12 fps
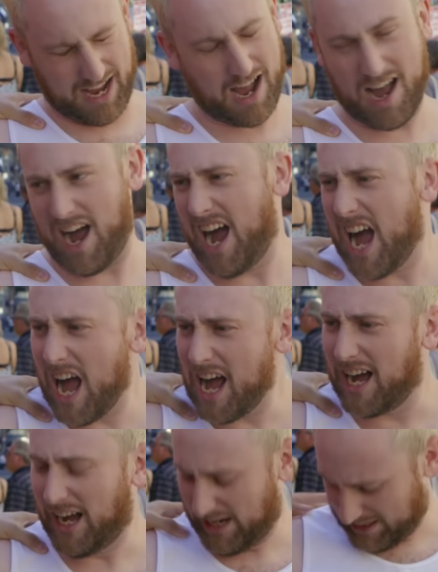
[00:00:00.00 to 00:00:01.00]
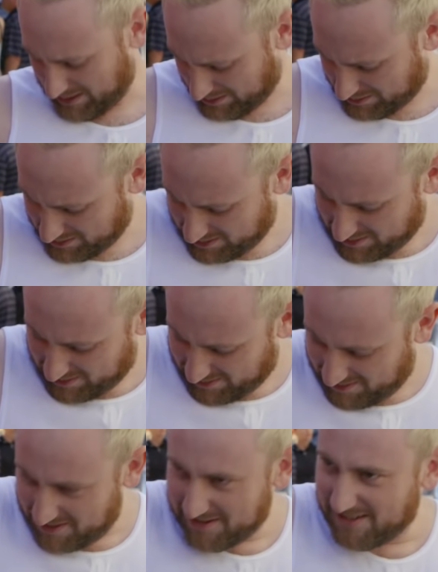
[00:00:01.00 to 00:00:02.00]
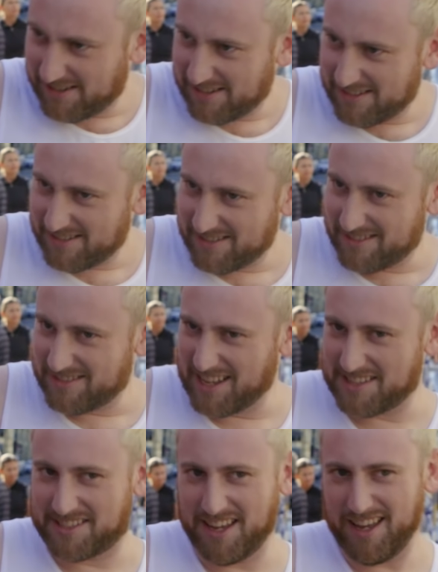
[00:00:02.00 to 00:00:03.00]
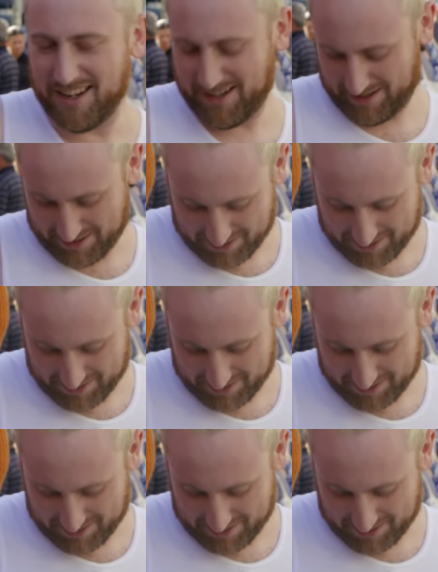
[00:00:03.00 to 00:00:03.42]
Ah, ah. And that's it?